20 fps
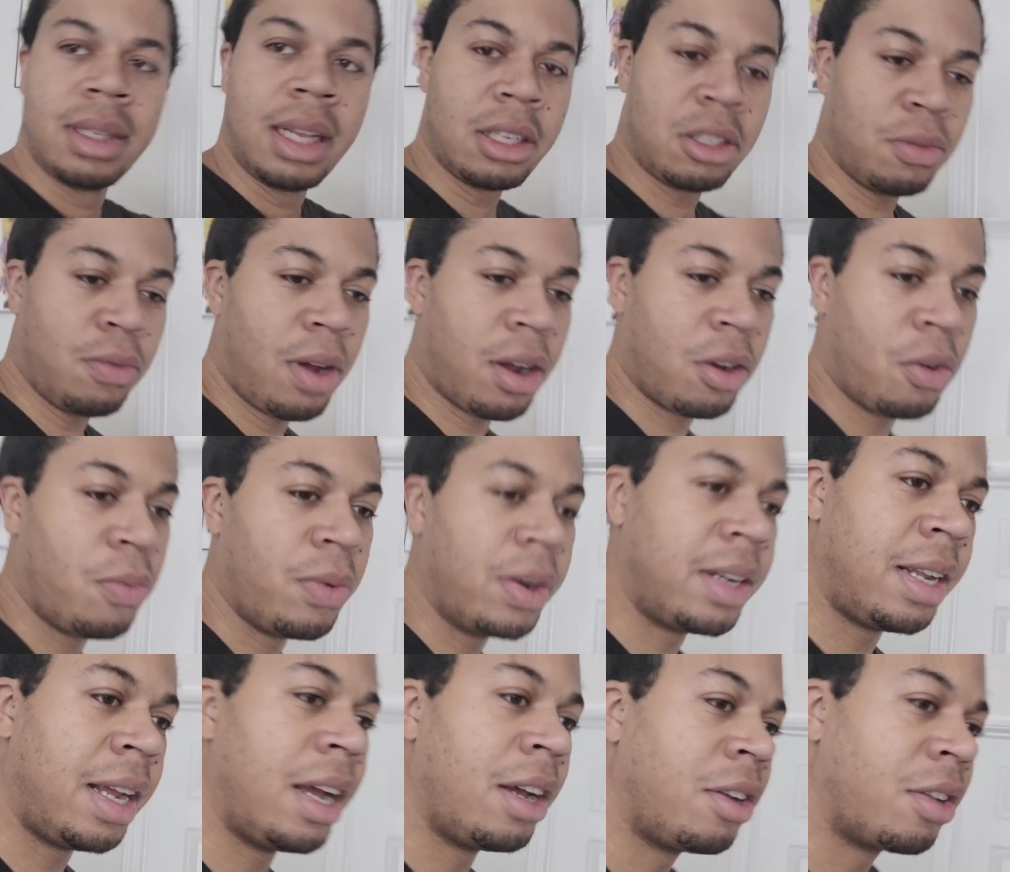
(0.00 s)
Soraku went
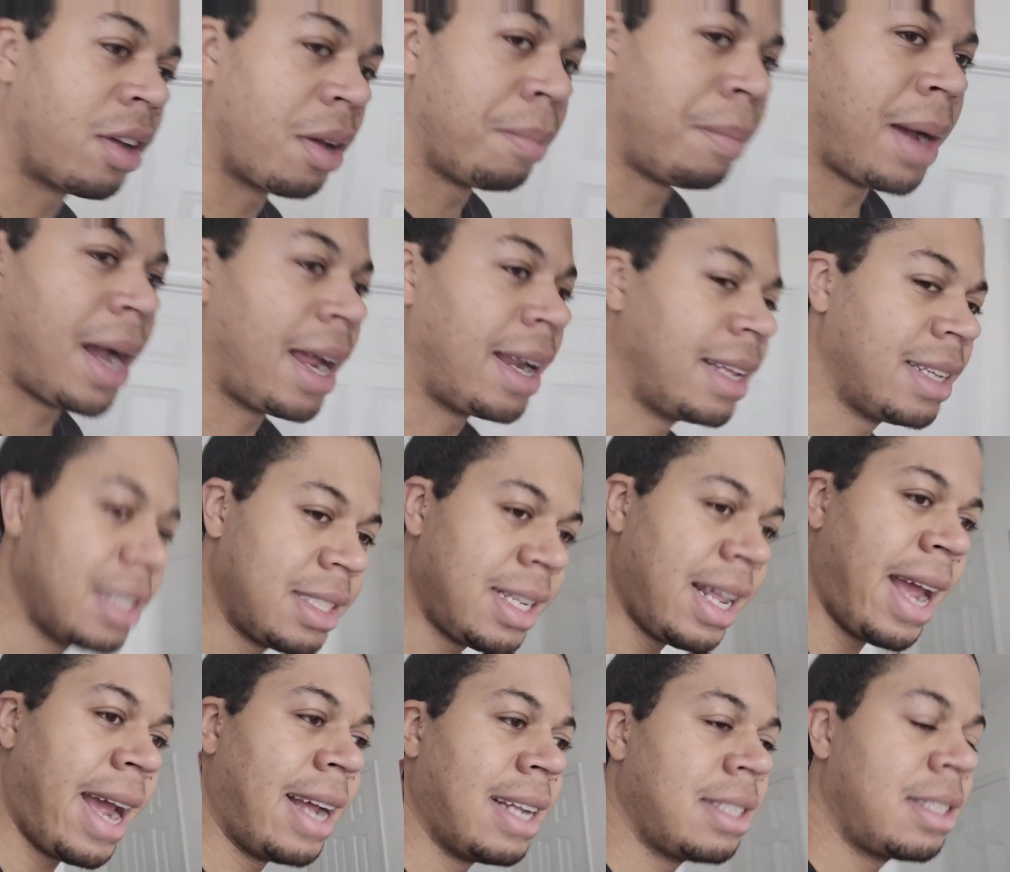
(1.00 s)
there to combine his
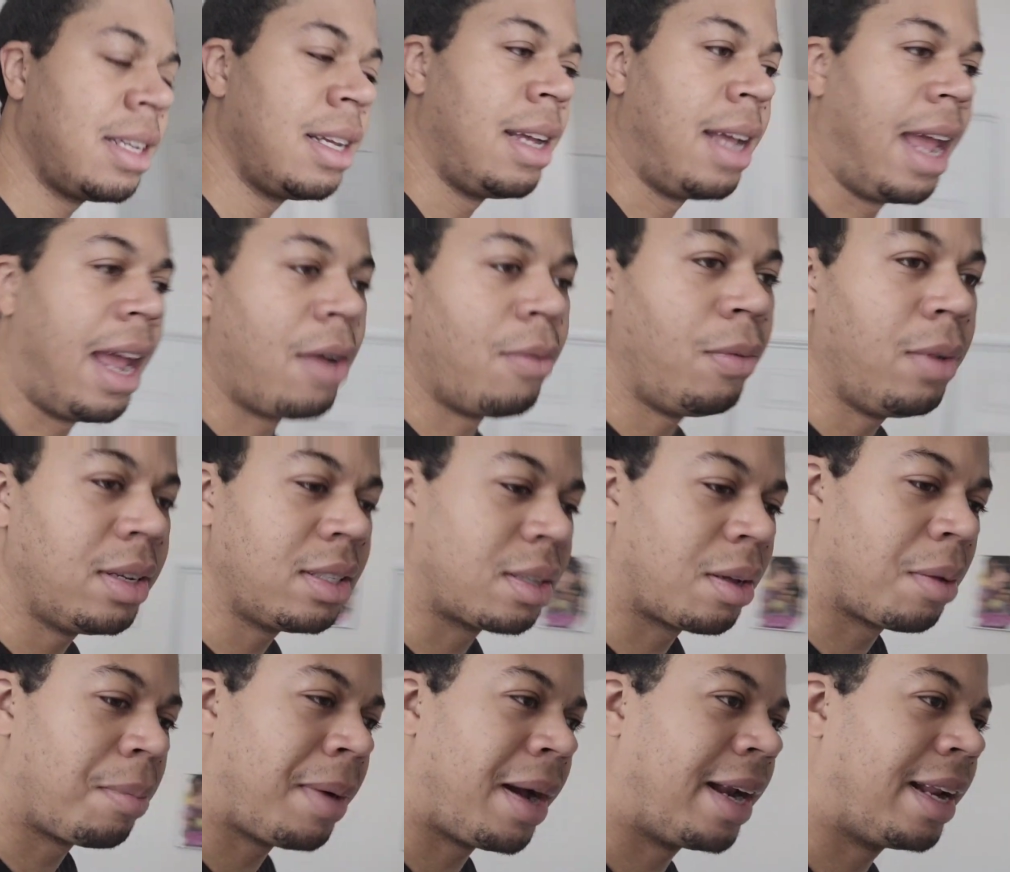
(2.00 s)
stats. And once
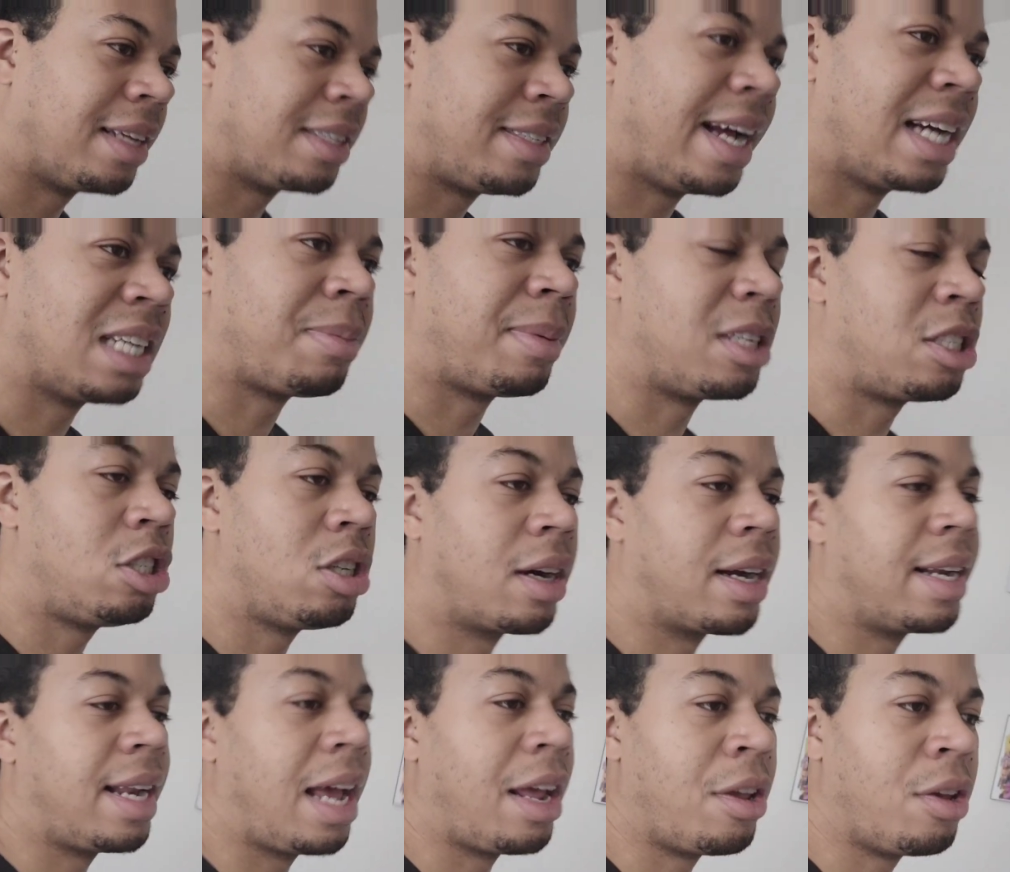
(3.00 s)
combined his stats by
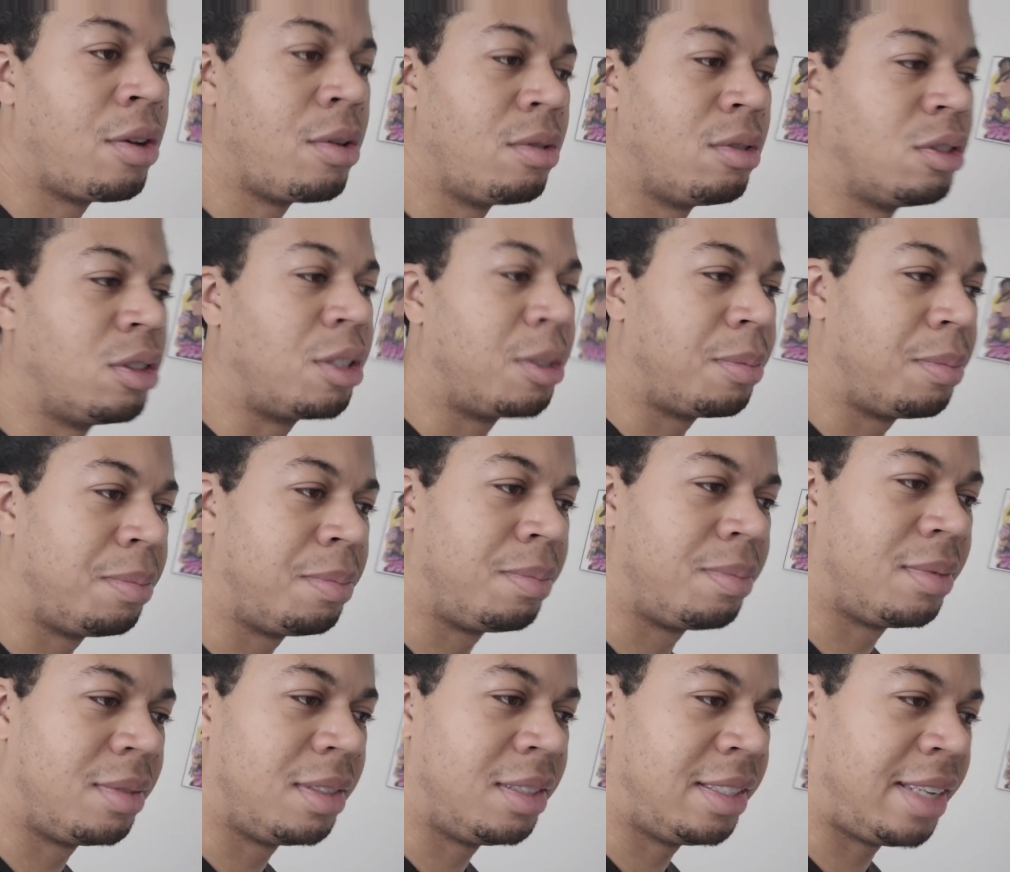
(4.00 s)
shugging that huge,
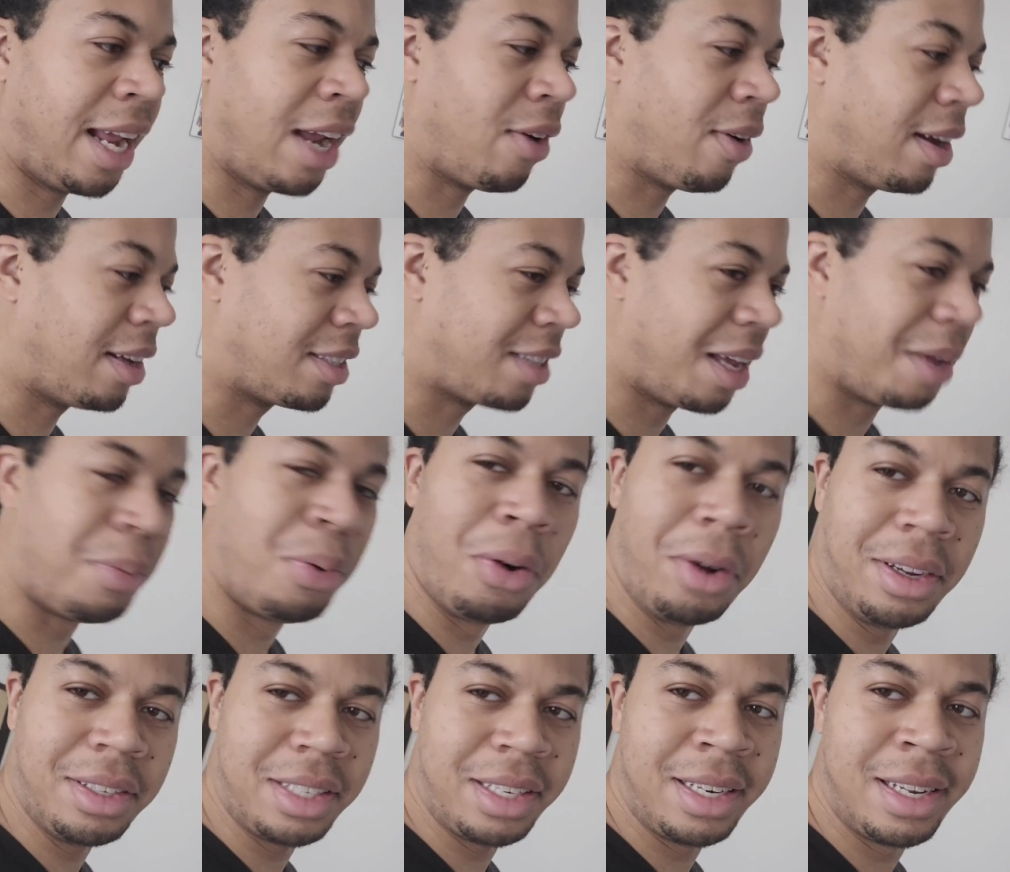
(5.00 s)
dare I say,
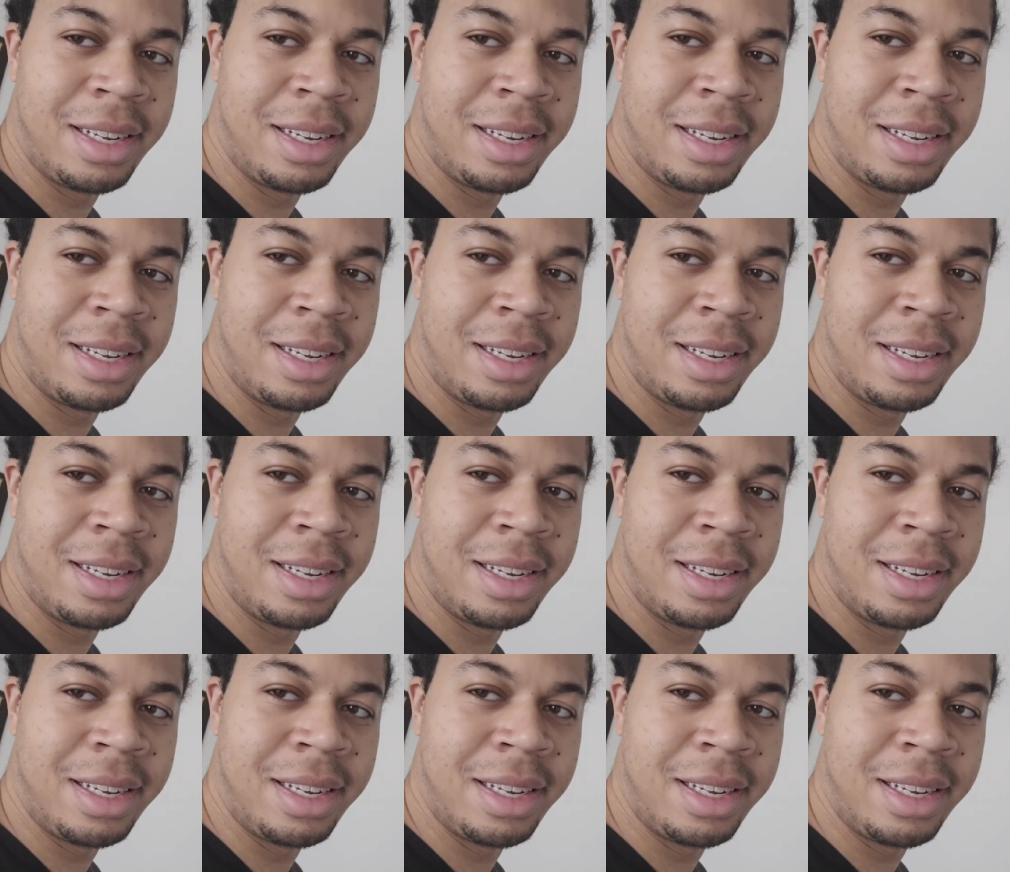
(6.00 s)
poison.